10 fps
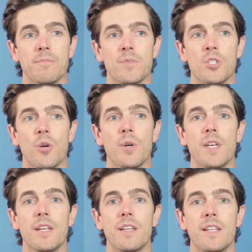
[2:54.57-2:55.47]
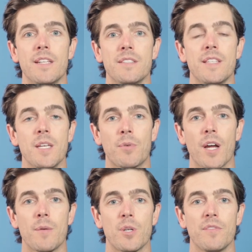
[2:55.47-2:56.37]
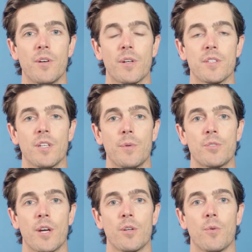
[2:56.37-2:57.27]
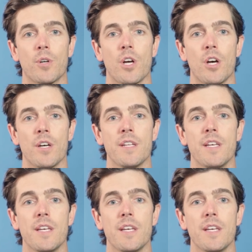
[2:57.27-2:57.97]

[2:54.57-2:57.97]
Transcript: And so it is the primary focus that we try to work on,